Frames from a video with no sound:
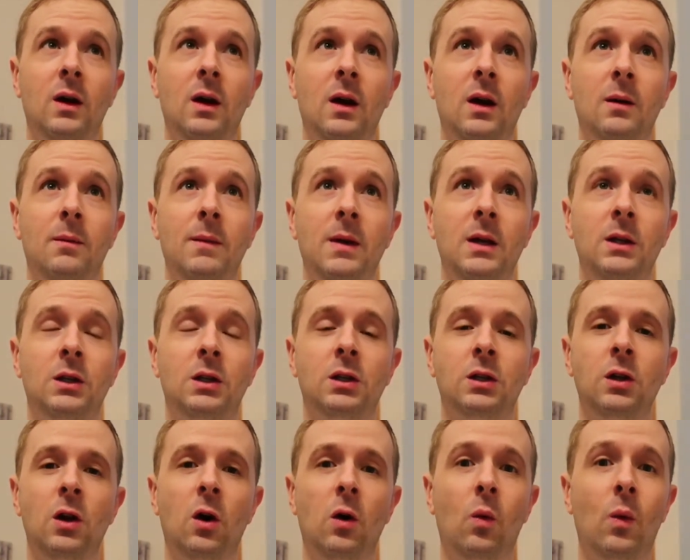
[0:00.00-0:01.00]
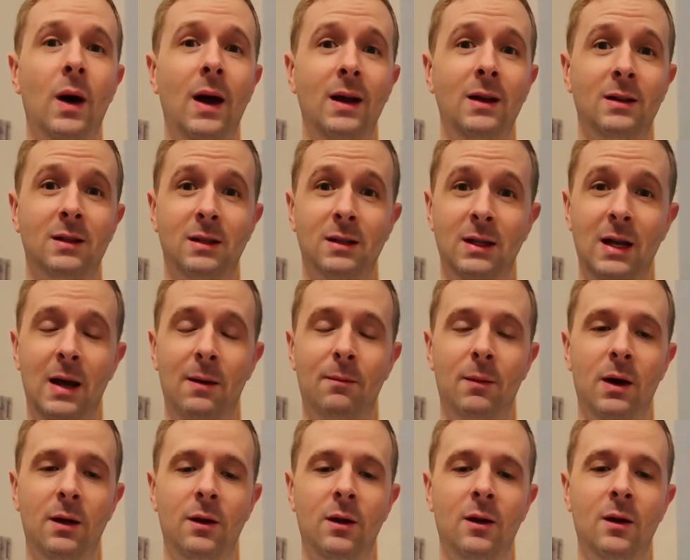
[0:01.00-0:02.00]
um, is Snow White's
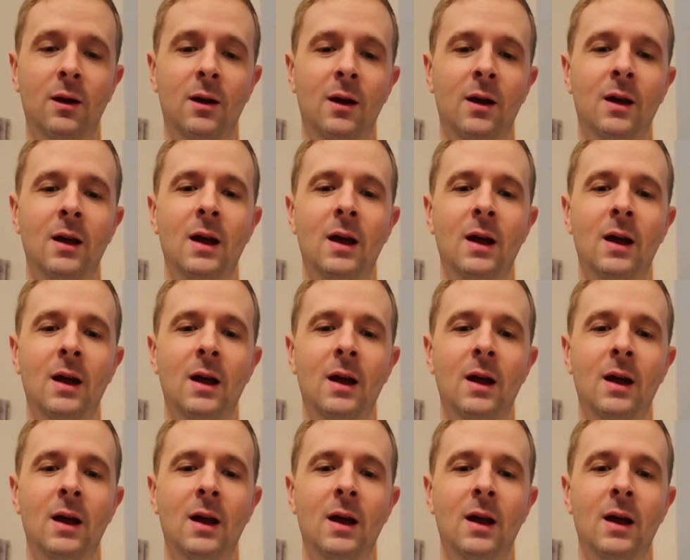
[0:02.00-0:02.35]
stepmother,